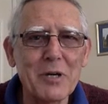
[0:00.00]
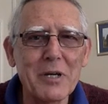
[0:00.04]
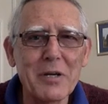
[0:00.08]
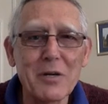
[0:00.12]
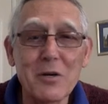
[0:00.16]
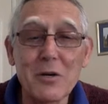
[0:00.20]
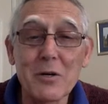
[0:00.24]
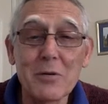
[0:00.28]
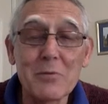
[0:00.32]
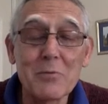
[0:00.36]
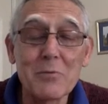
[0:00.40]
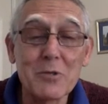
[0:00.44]

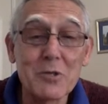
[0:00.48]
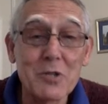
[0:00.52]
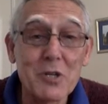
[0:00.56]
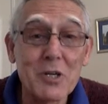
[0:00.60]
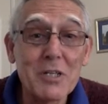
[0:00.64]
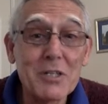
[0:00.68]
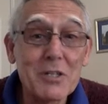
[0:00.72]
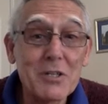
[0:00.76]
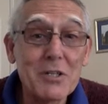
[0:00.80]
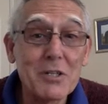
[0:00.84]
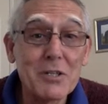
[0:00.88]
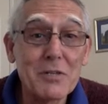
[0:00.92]
God will
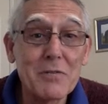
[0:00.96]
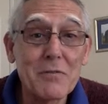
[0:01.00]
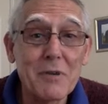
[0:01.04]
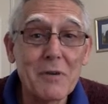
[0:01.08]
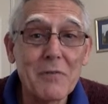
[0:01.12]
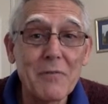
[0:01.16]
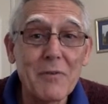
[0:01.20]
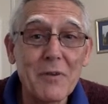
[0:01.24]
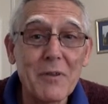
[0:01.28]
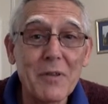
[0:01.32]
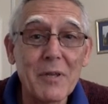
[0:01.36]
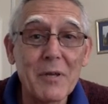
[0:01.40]
judge us for
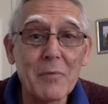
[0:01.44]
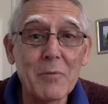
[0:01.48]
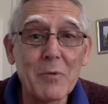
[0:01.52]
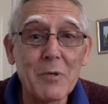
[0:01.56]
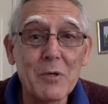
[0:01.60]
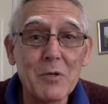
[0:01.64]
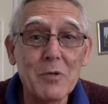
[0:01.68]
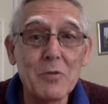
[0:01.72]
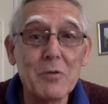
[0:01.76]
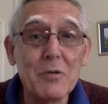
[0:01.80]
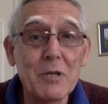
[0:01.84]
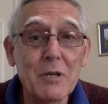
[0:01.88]
everything we
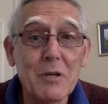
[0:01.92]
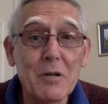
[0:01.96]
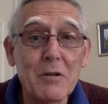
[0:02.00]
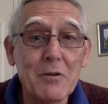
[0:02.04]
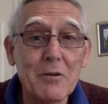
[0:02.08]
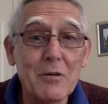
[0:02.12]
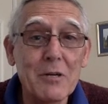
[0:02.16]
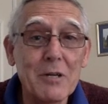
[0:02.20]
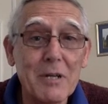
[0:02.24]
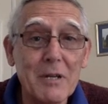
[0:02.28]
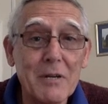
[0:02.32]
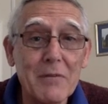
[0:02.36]
do,
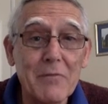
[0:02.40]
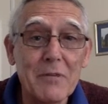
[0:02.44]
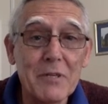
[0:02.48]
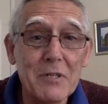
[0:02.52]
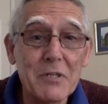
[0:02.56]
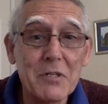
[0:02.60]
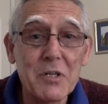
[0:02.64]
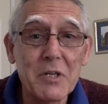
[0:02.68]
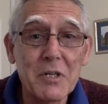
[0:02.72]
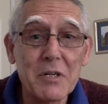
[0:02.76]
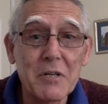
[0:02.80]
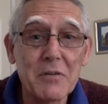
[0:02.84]
including every
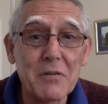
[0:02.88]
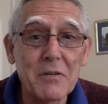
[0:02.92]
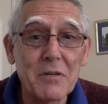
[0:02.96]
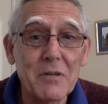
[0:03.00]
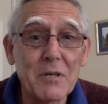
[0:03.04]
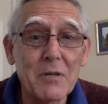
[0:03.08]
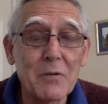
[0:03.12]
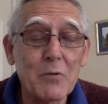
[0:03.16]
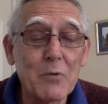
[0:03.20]
secret thing,